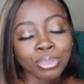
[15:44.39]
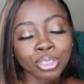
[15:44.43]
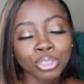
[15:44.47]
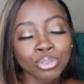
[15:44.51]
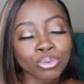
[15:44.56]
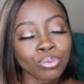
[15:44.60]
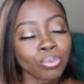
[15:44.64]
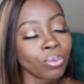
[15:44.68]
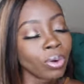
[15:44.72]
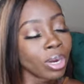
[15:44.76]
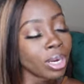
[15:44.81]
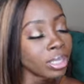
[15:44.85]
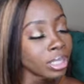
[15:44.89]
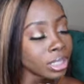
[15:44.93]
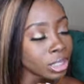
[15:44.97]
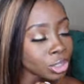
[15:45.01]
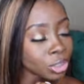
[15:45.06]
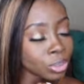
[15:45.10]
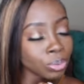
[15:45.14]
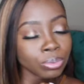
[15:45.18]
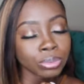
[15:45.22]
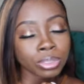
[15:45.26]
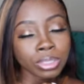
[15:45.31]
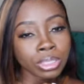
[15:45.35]
you wear the
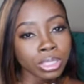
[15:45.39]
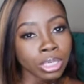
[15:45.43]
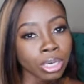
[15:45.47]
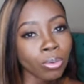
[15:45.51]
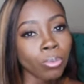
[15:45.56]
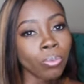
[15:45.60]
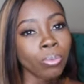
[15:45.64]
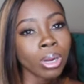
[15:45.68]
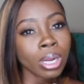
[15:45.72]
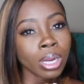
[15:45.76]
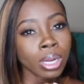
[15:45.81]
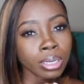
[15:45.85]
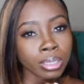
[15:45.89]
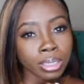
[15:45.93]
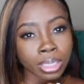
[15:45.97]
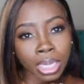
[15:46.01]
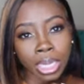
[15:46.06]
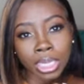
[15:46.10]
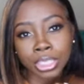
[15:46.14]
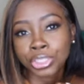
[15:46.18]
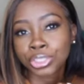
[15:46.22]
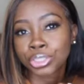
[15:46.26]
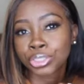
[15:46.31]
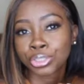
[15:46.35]
shoe, girl. Wear
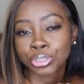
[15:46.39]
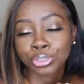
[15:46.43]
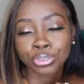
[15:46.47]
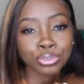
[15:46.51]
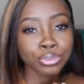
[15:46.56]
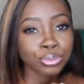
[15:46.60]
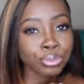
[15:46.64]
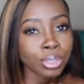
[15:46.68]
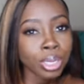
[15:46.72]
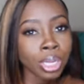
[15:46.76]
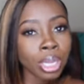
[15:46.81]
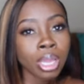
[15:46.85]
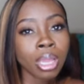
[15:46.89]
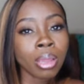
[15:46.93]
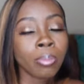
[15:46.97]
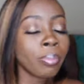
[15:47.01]
that shoe.